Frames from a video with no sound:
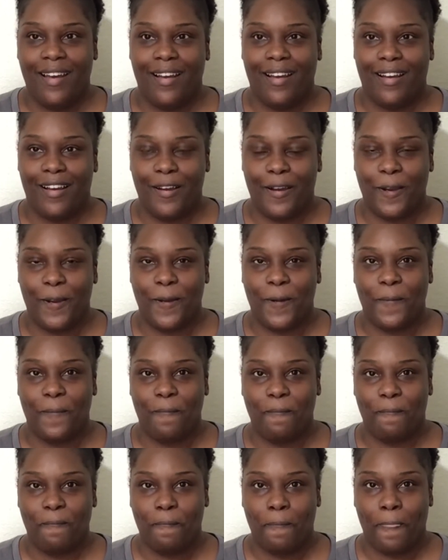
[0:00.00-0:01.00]

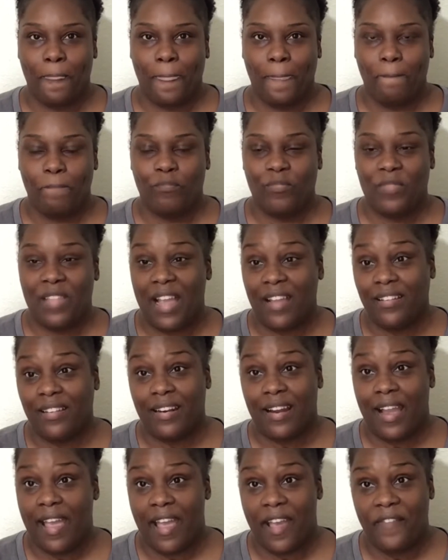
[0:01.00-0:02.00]
Um, now that
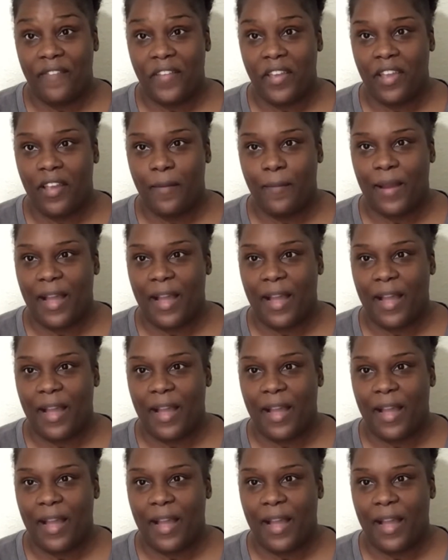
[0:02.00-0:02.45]
I have him,